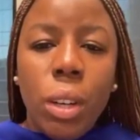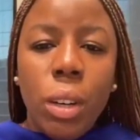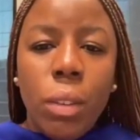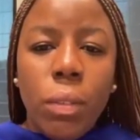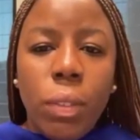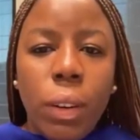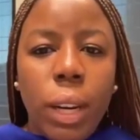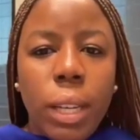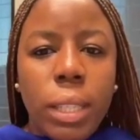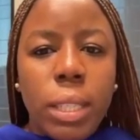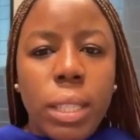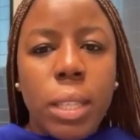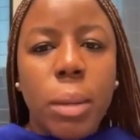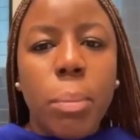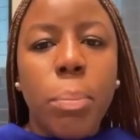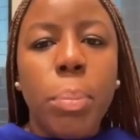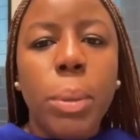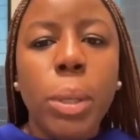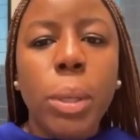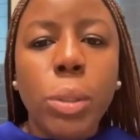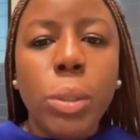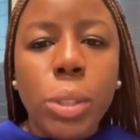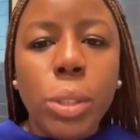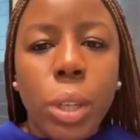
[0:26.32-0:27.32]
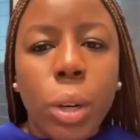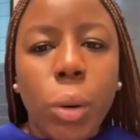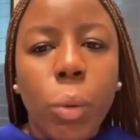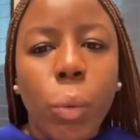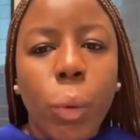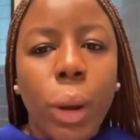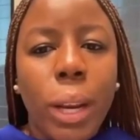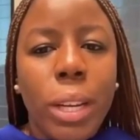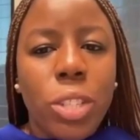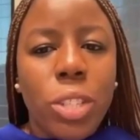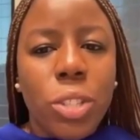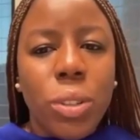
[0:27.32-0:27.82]
for us to build a
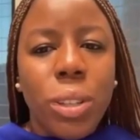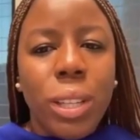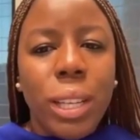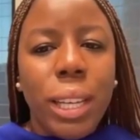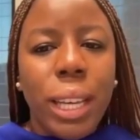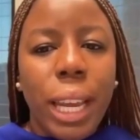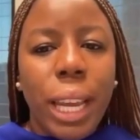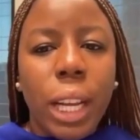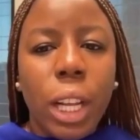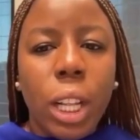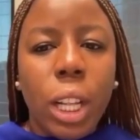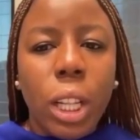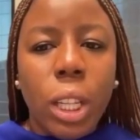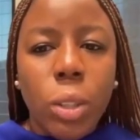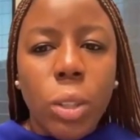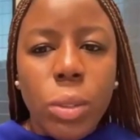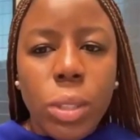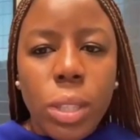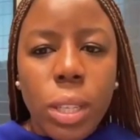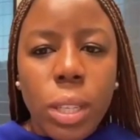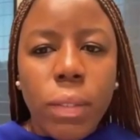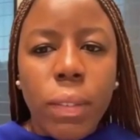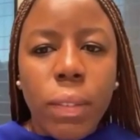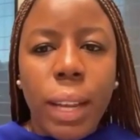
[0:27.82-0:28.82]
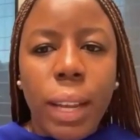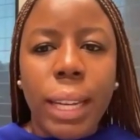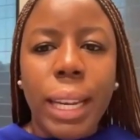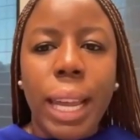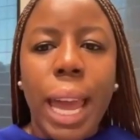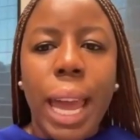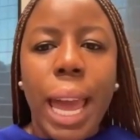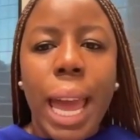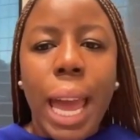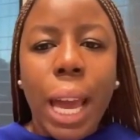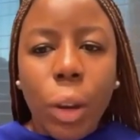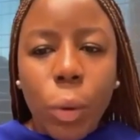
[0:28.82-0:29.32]
racially inclusive and
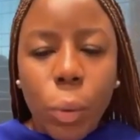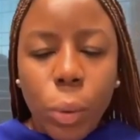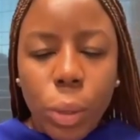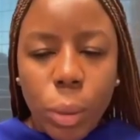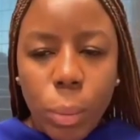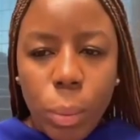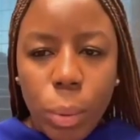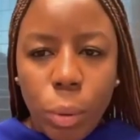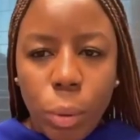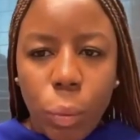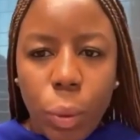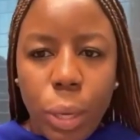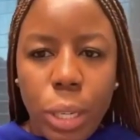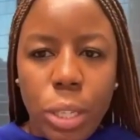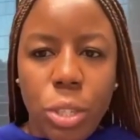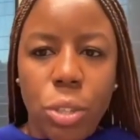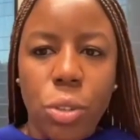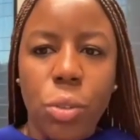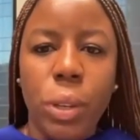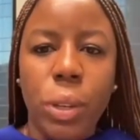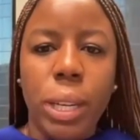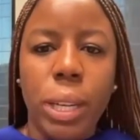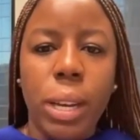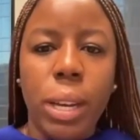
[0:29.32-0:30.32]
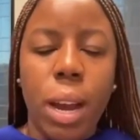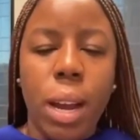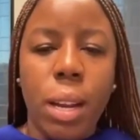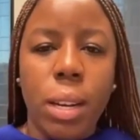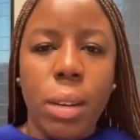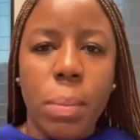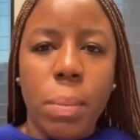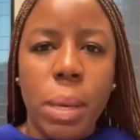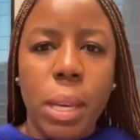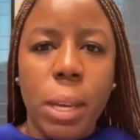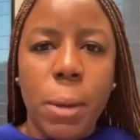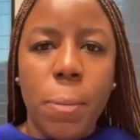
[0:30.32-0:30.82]
equitable regional
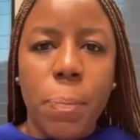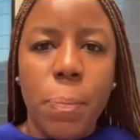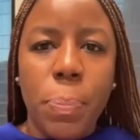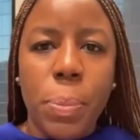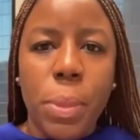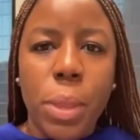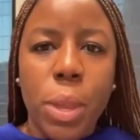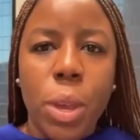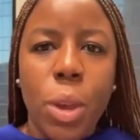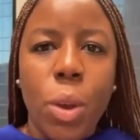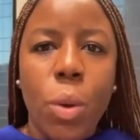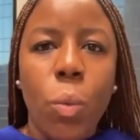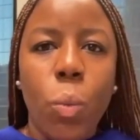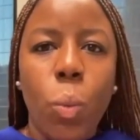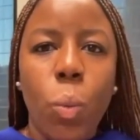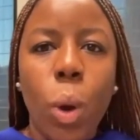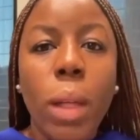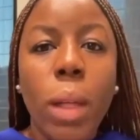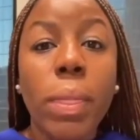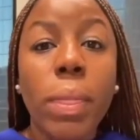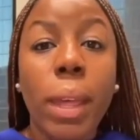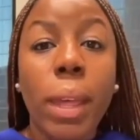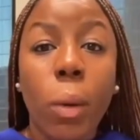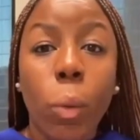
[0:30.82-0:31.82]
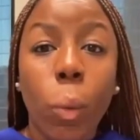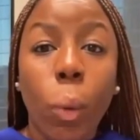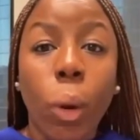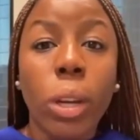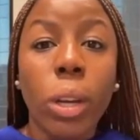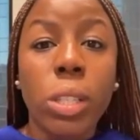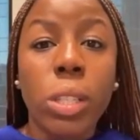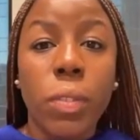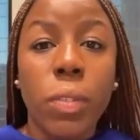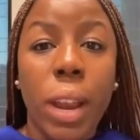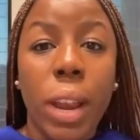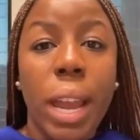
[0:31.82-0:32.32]
economy, one that
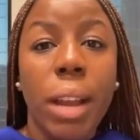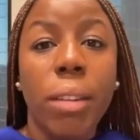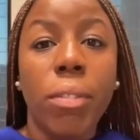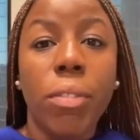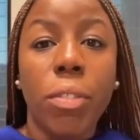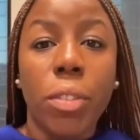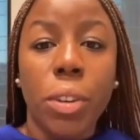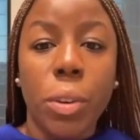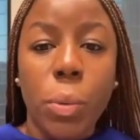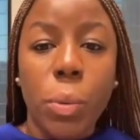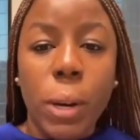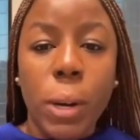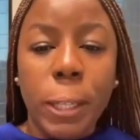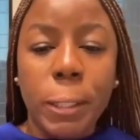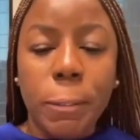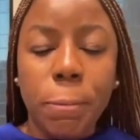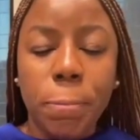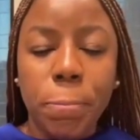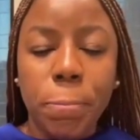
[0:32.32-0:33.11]
works for everyone.